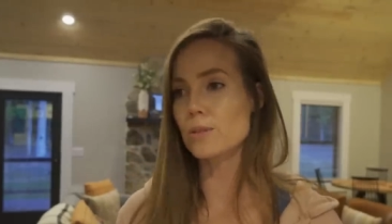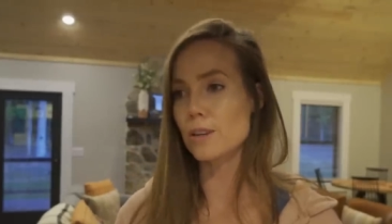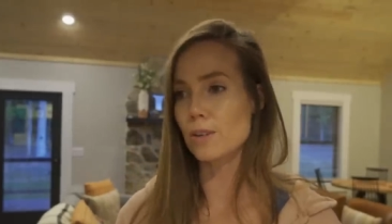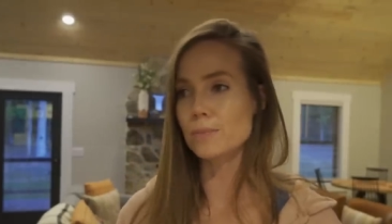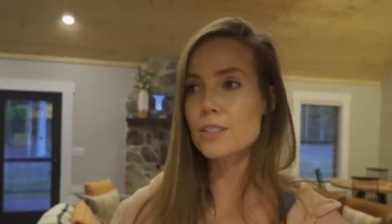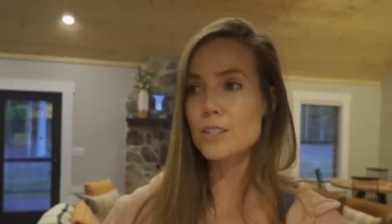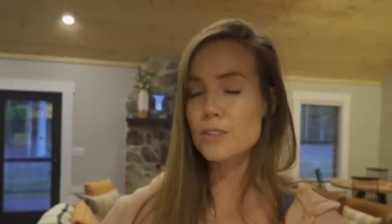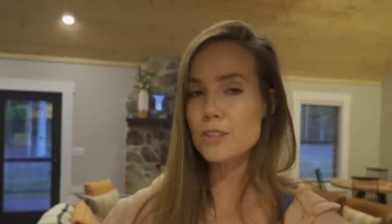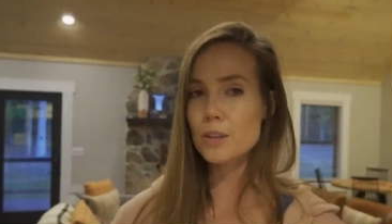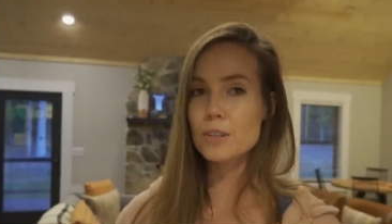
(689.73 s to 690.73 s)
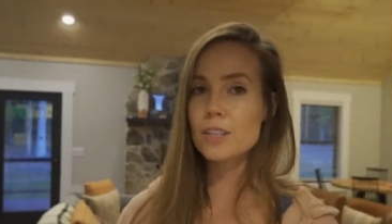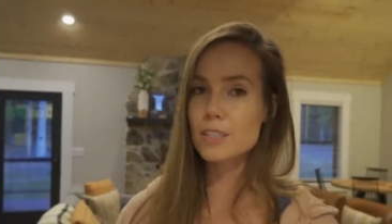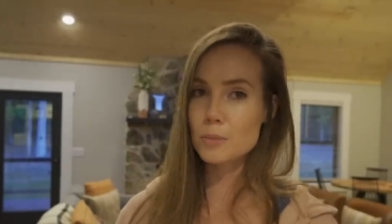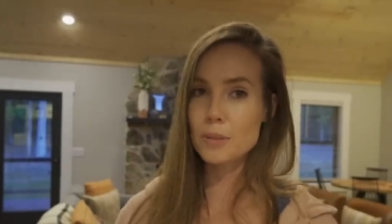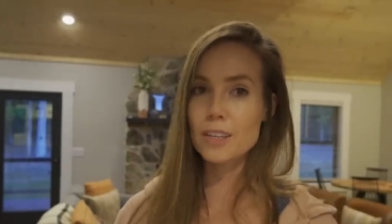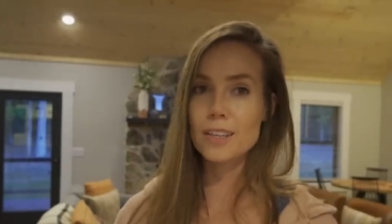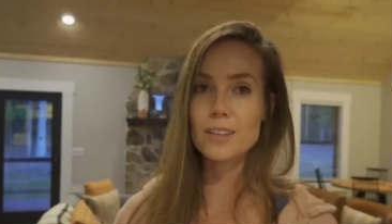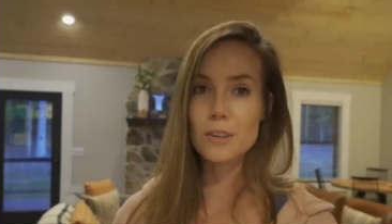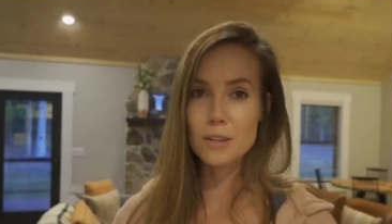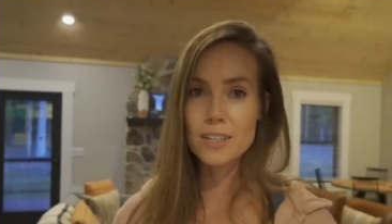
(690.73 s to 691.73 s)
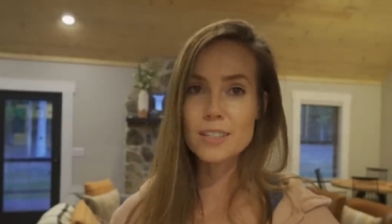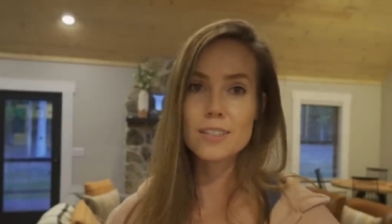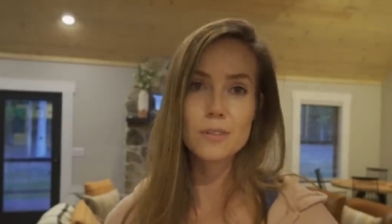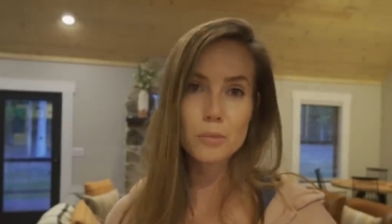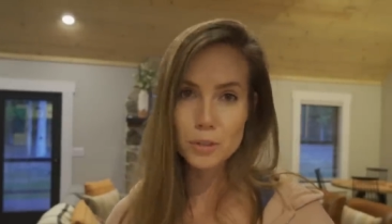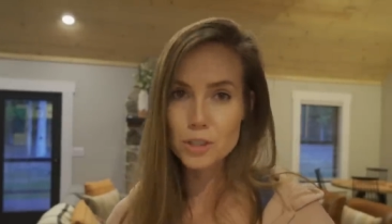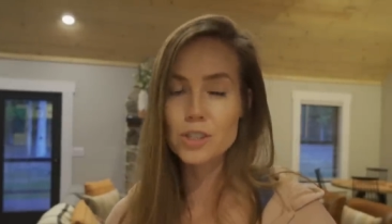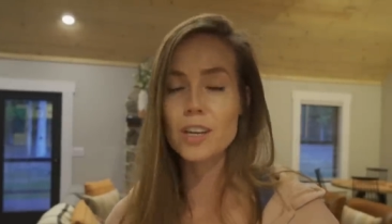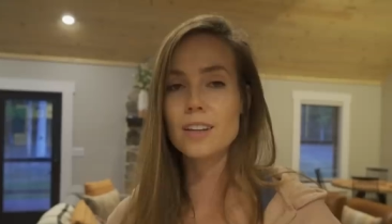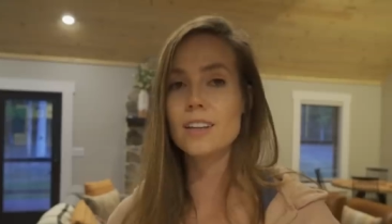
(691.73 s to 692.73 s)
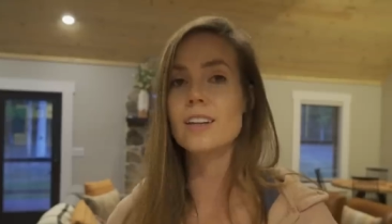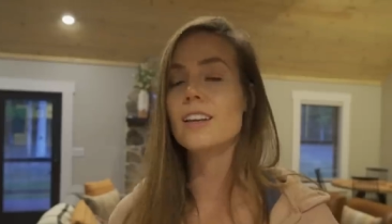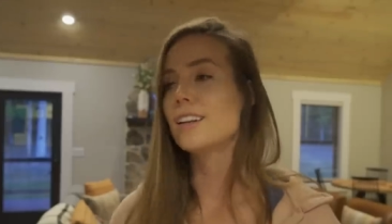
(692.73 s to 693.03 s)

So to know that it's being noticed and appreciated